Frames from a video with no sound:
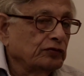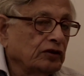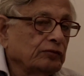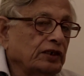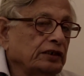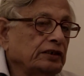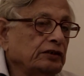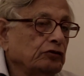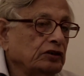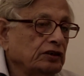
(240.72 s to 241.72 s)
from
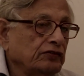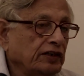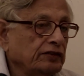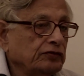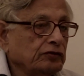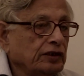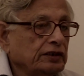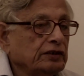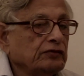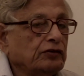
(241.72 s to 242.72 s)
1925 to
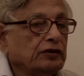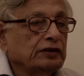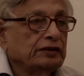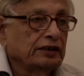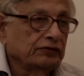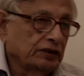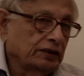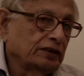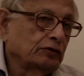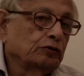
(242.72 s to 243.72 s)
1947.
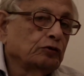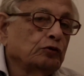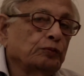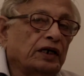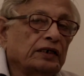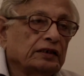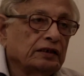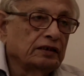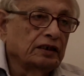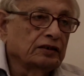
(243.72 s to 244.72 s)
They took no part in
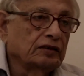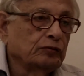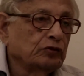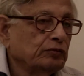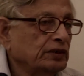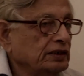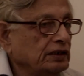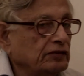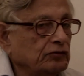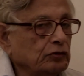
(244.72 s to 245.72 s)
the national movement,
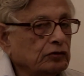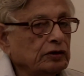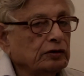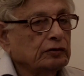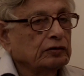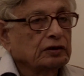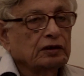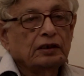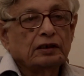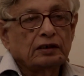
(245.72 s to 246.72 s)
they have no heroes,
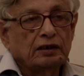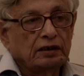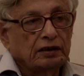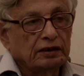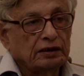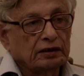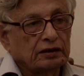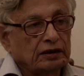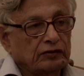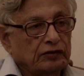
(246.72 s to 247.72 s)
their
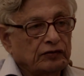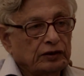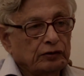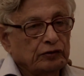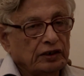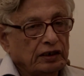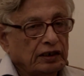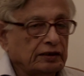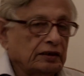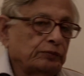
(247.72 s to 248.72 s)
leaders never went to jail
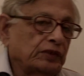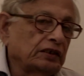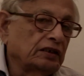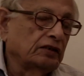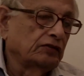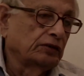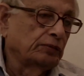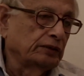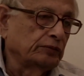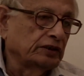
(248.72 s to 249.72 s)
except Hegdevar.
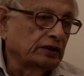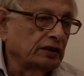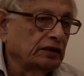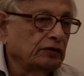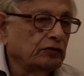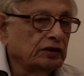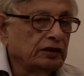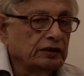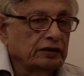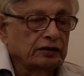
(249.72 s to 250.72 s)
By mistake he was
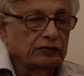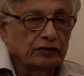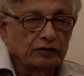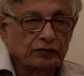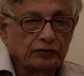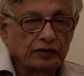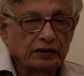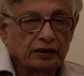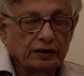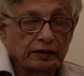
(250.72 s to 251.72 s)
arrested for a few
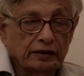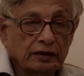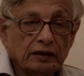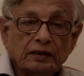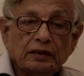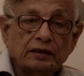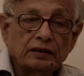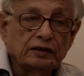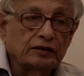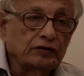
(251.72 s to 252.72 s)
days, I think,
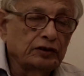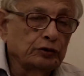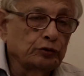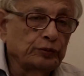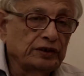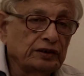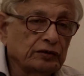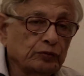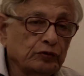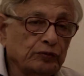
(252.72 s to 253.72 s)
in the civil
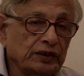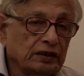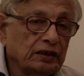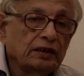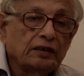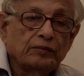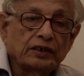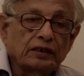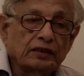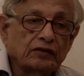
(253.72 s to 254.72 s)
disobedience movement,
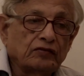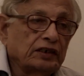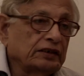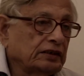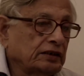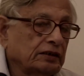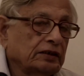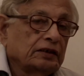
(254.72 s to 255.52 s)
but otherwise